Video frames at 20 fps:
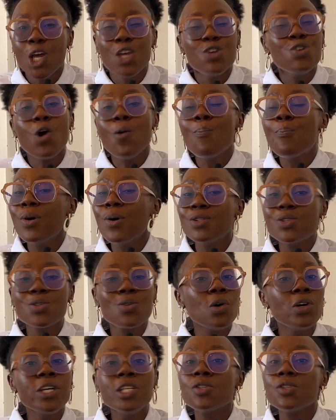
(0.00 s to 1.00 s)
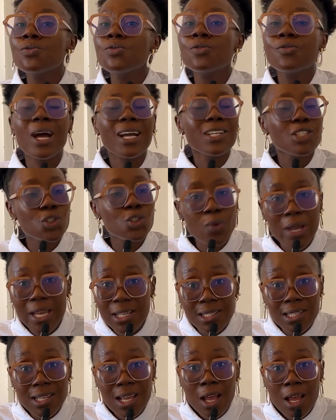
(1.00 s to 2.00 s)
You're both going to
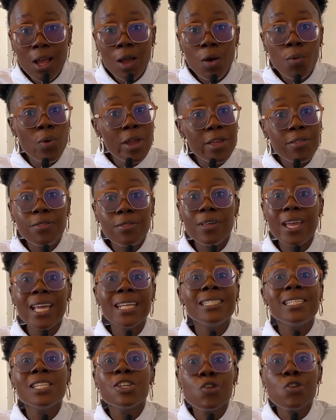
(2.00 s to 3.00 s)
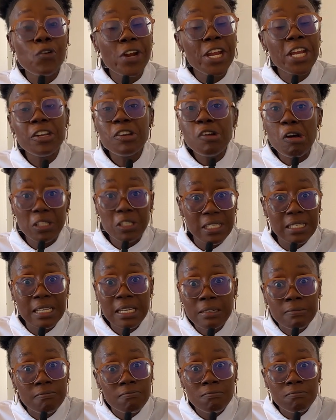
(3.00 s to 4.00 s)
graduate with a degree in
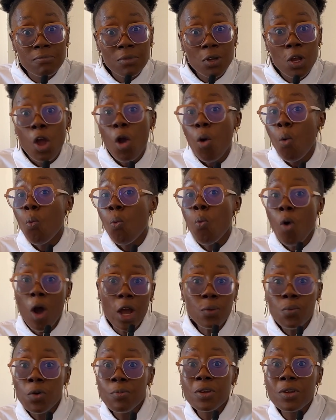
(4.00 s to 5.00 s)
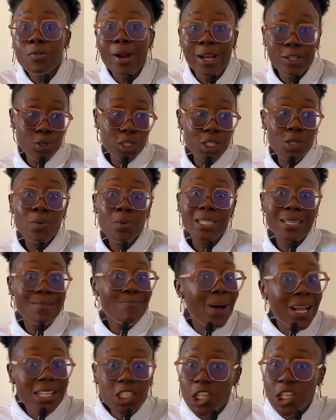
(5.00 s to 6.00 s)
nursing. One will be graduating with a
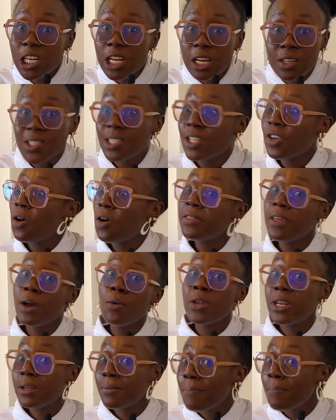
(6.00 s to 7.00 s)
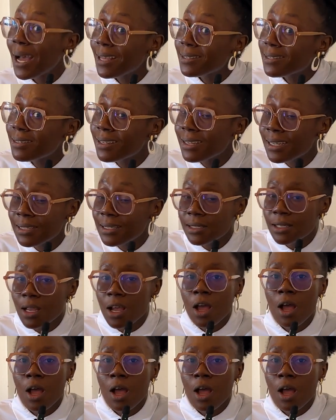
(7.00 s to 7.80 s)
bachelor's, the other with a master's.